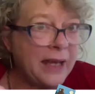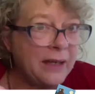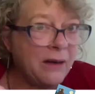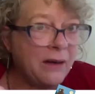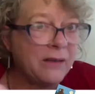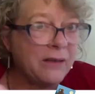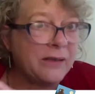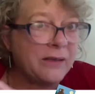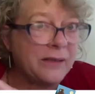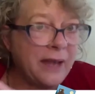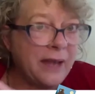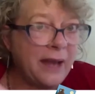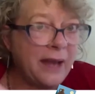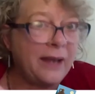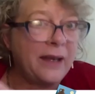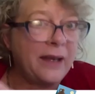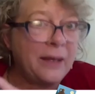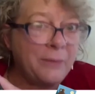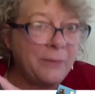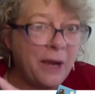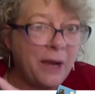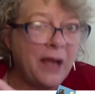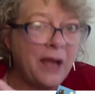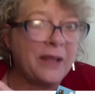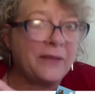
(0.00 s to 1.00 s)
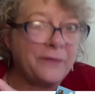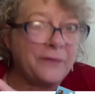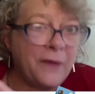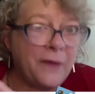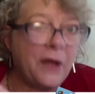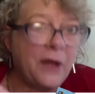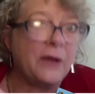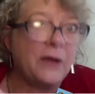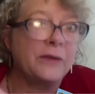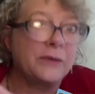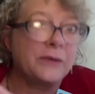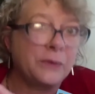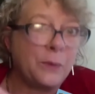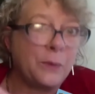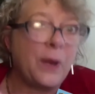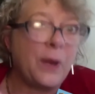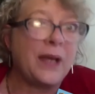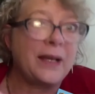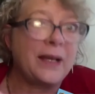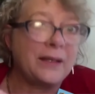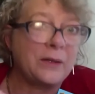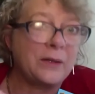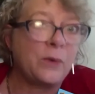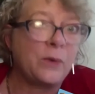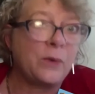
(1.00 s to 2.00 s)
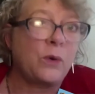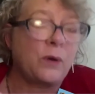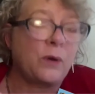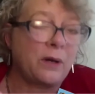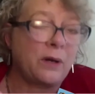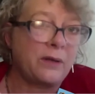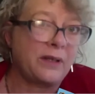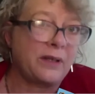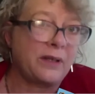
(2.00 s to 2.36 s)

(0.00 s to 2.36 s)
are standing by the phones waiting to order right.